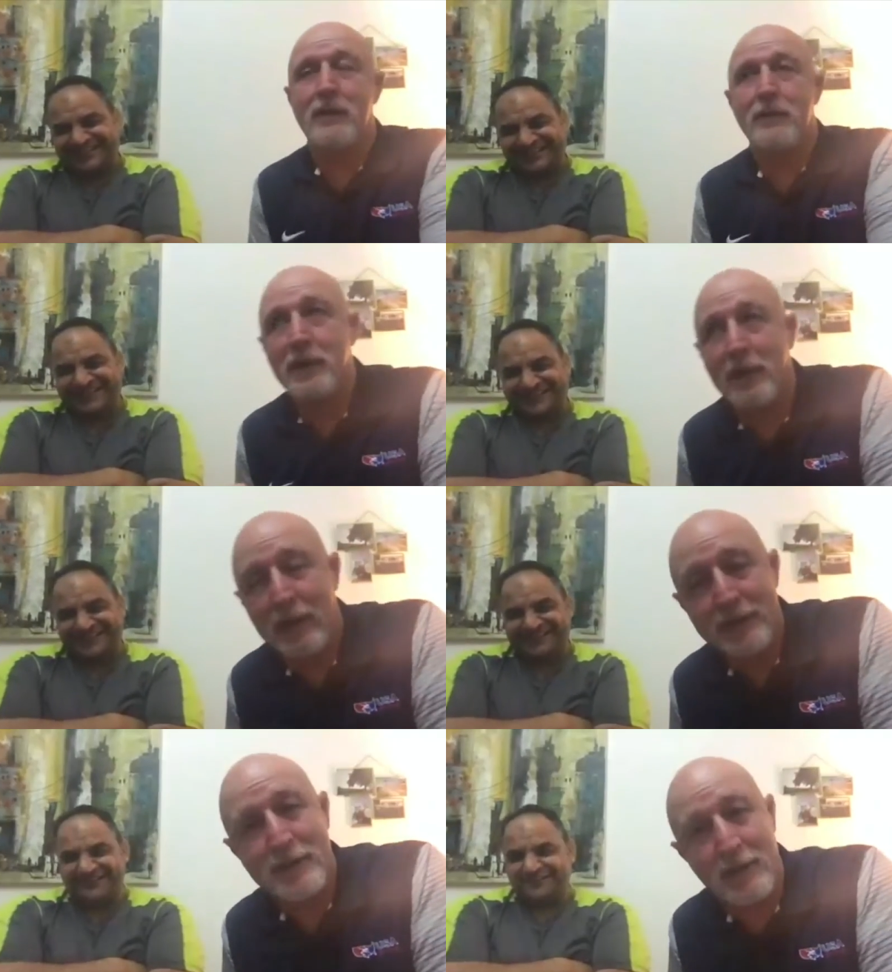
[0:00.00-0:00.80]
Speaker 1: really
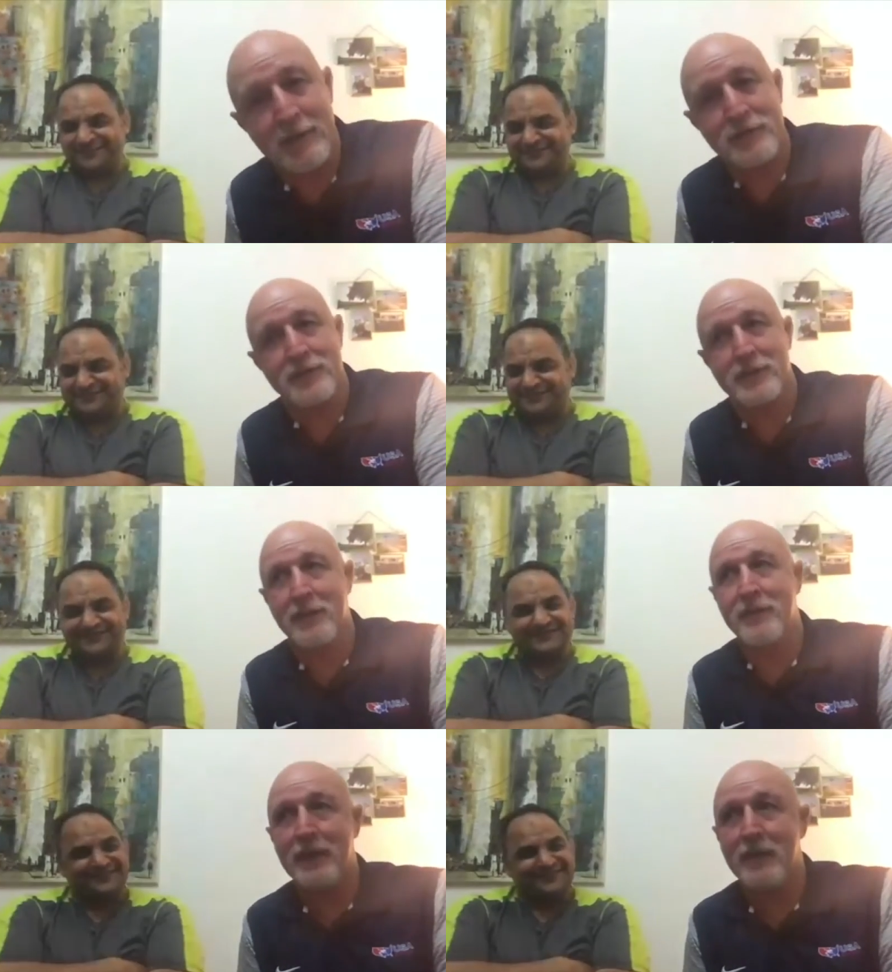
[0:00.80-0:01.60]
is an
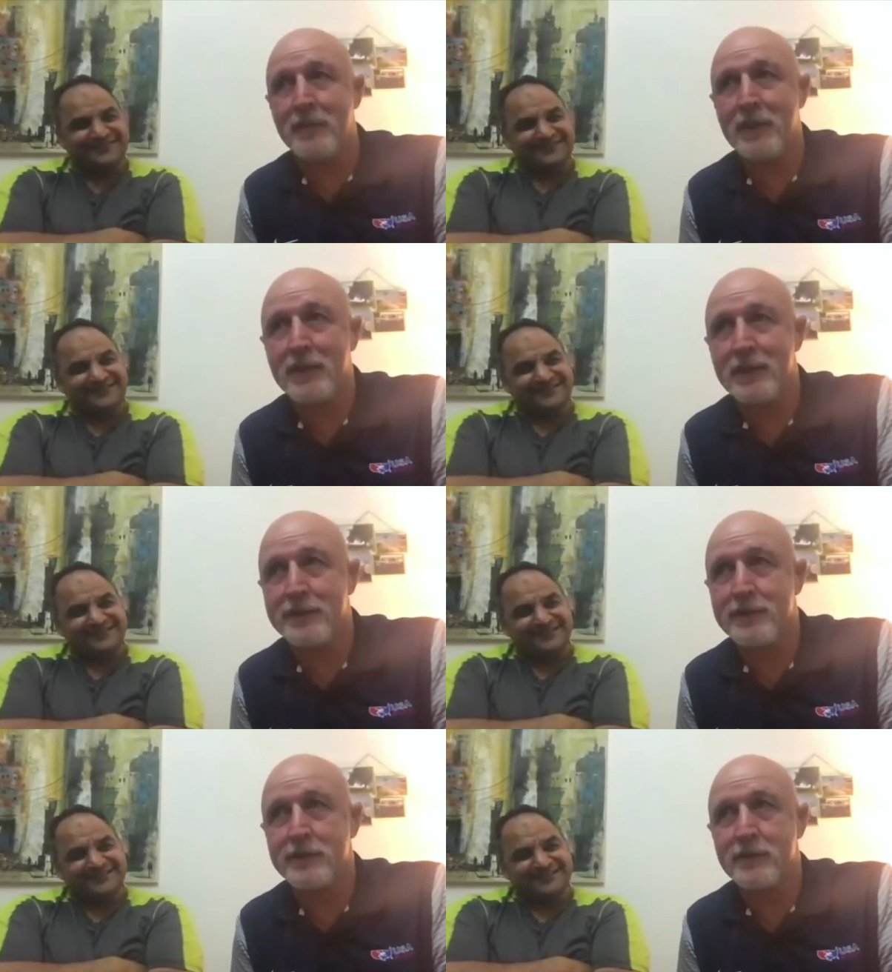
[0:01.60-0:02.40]
interesting thing
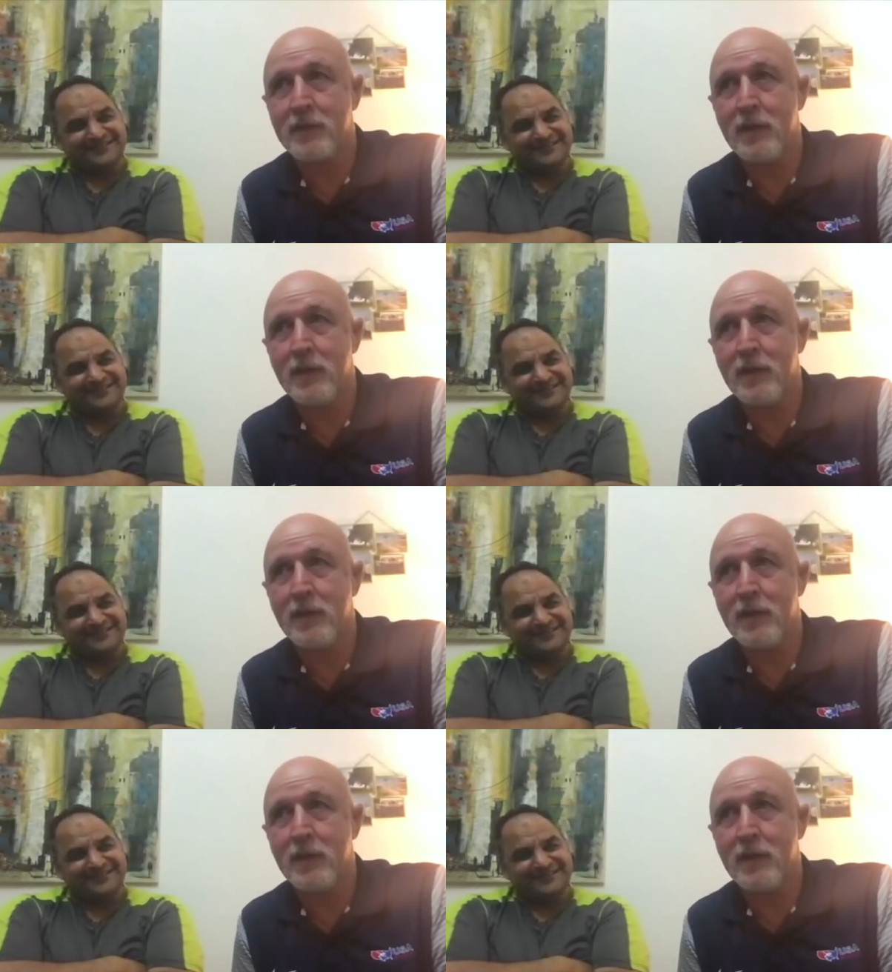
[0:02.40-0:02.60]
because